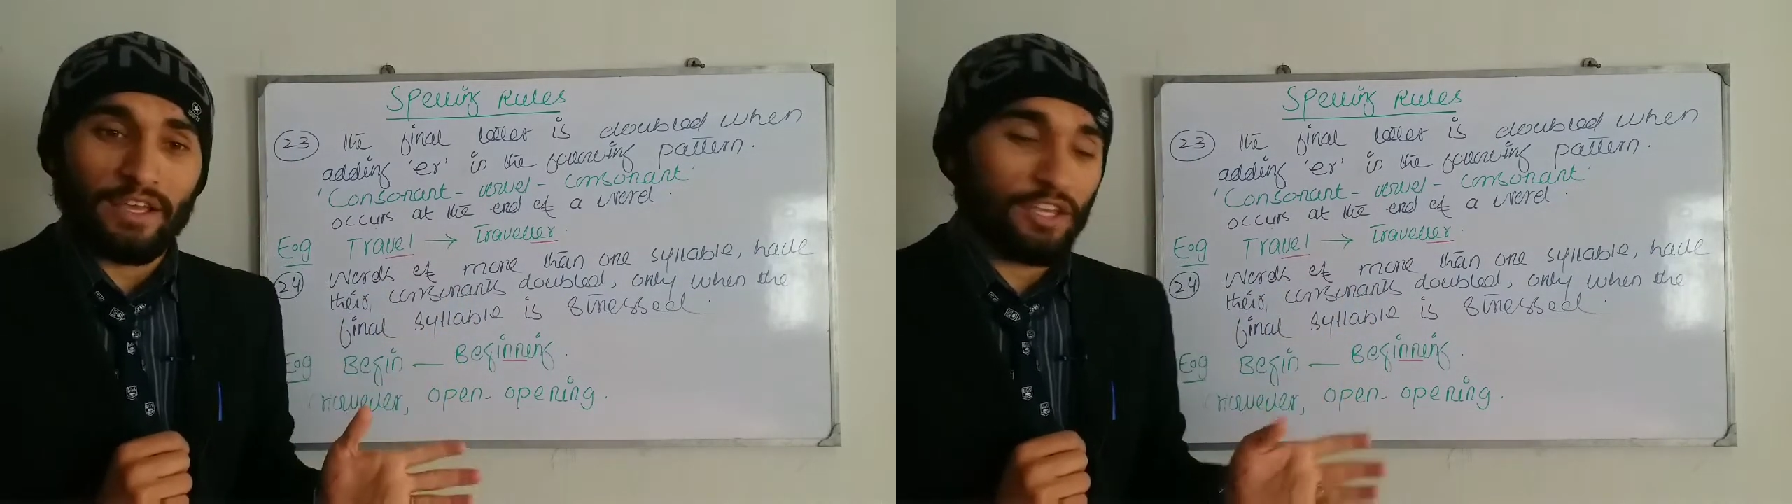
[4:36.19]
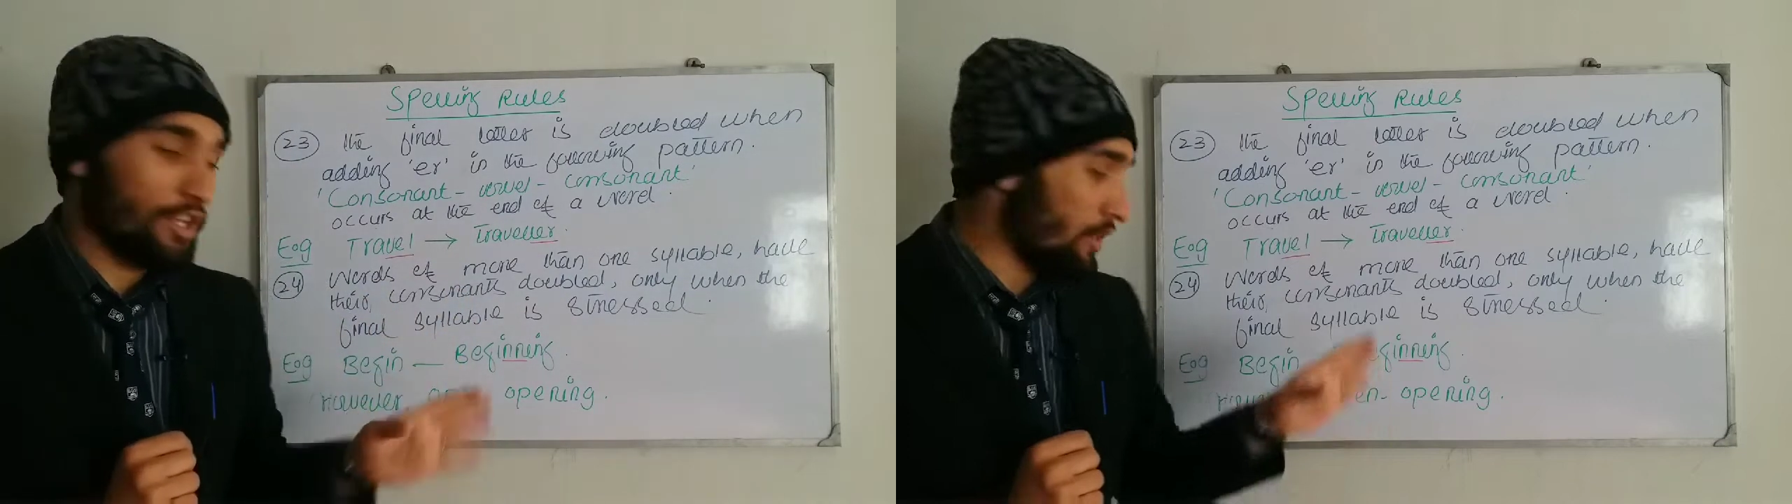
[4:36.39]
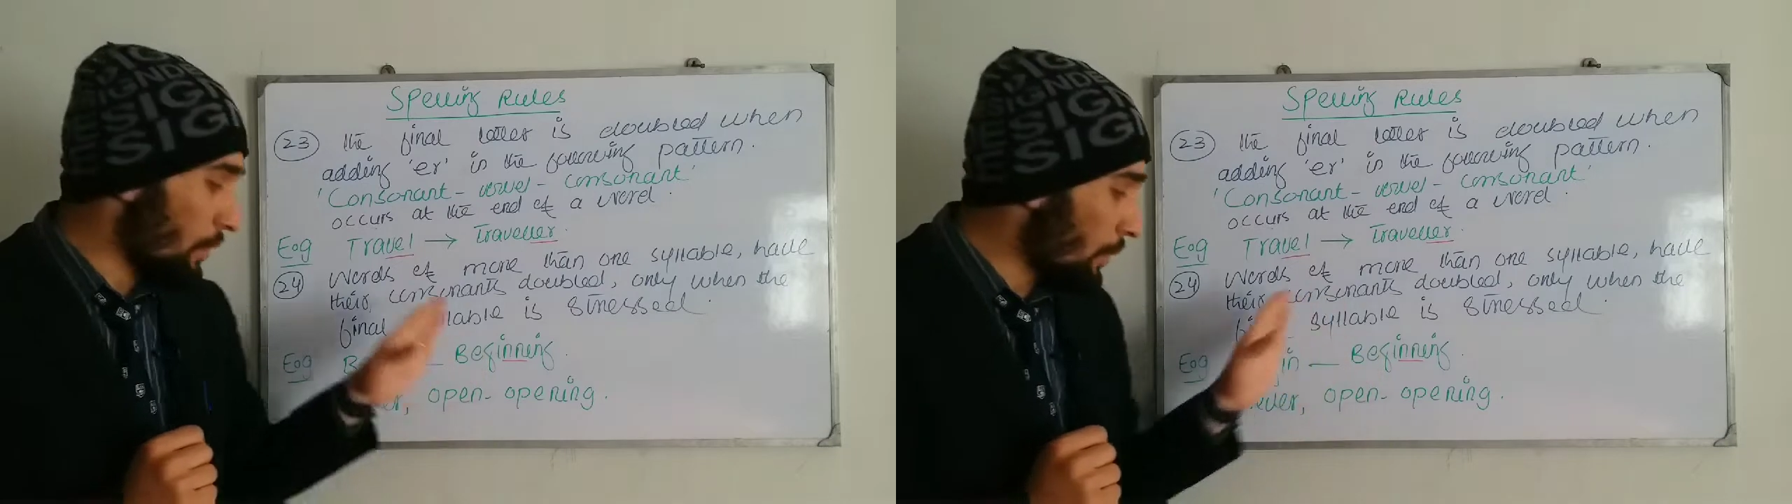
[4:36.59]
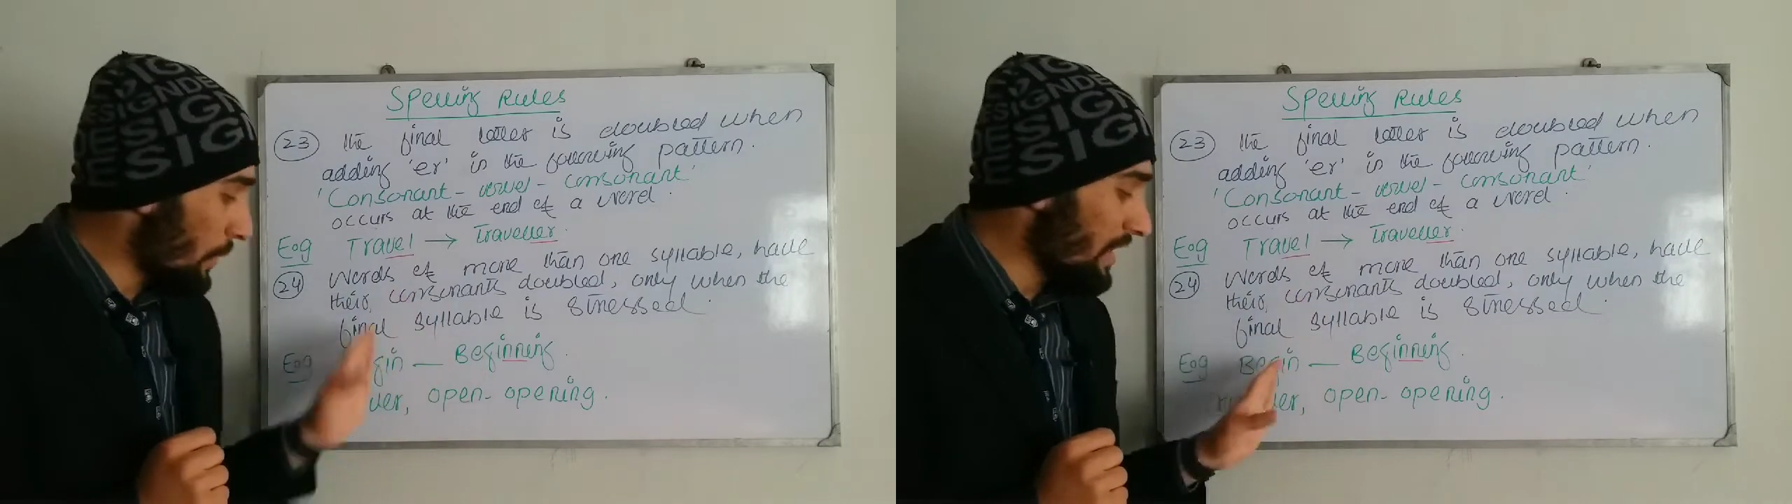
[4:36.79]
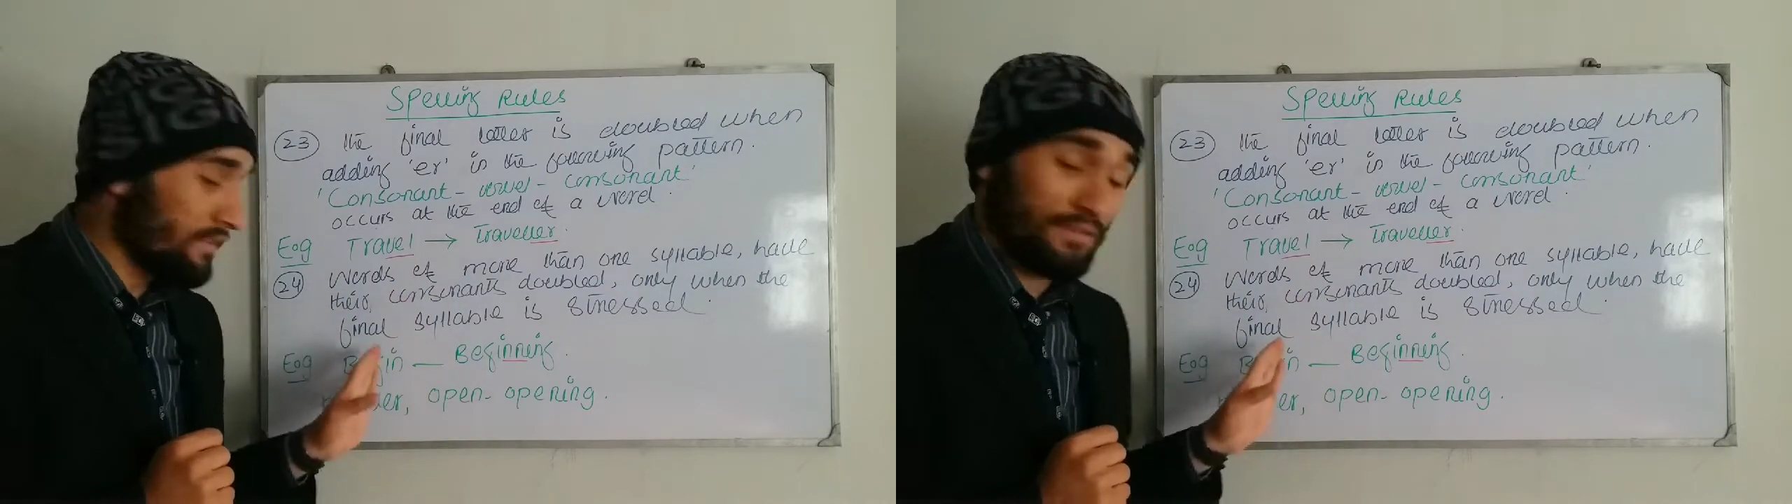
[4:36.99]
Here,
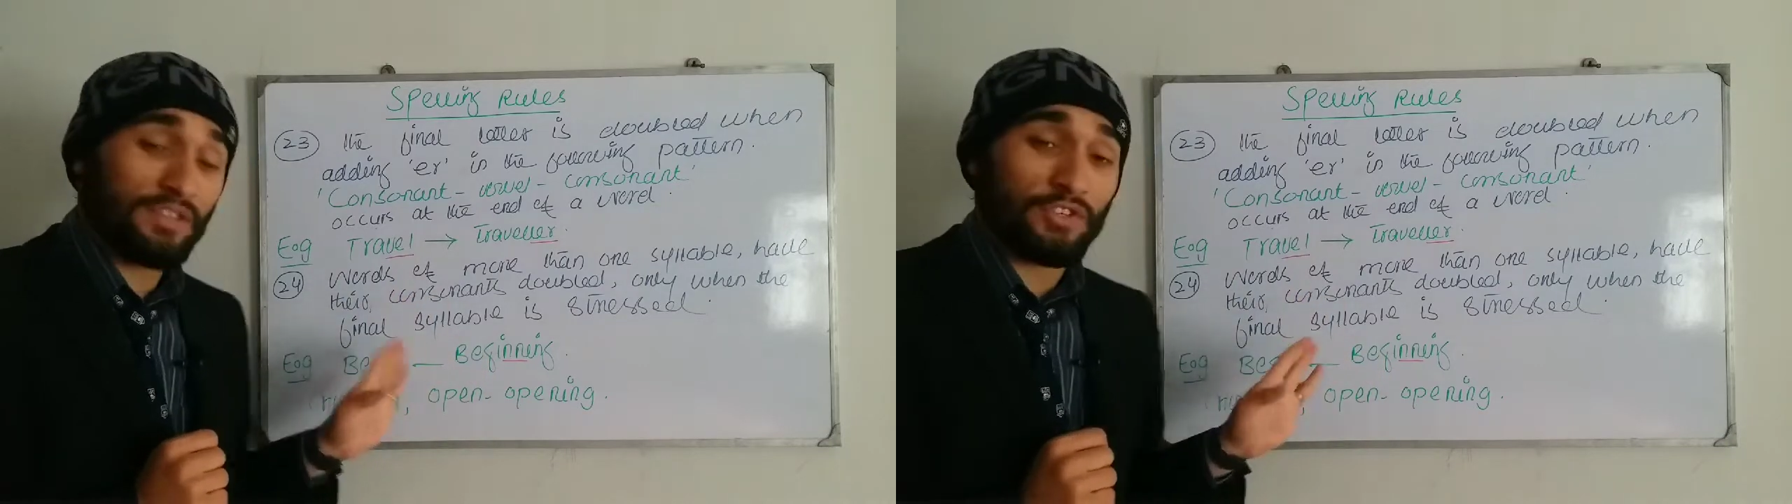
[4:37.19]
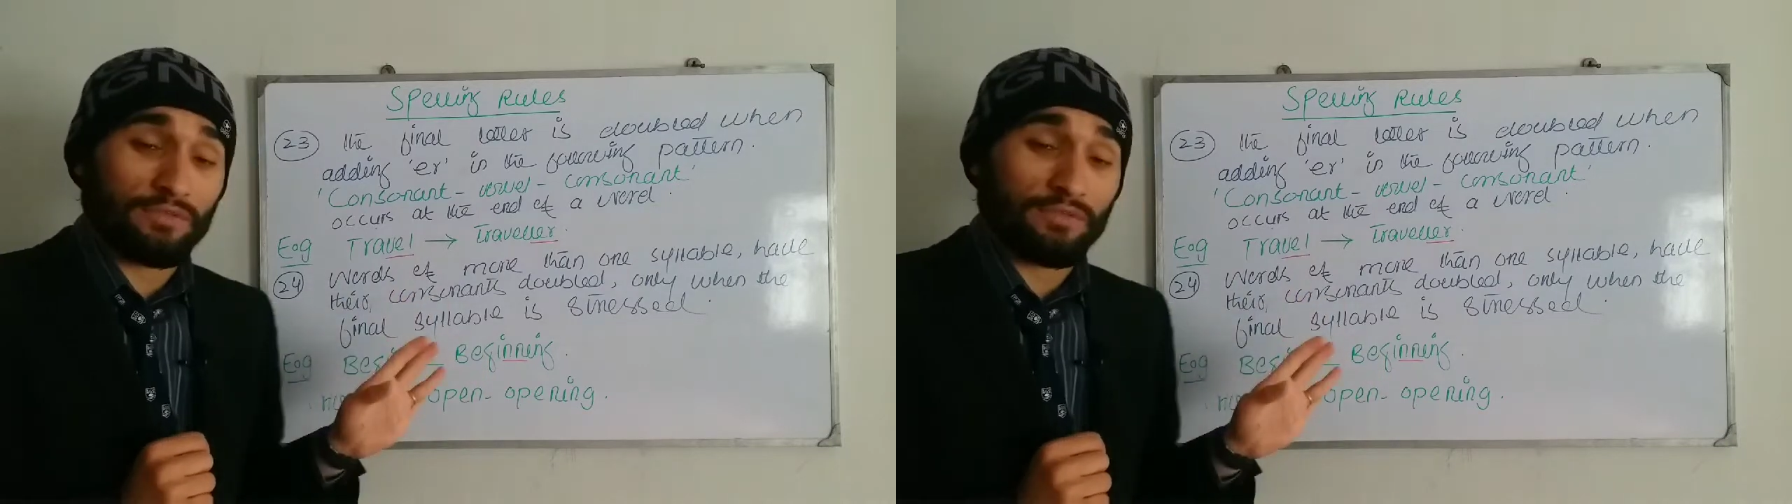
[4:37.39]
wait, this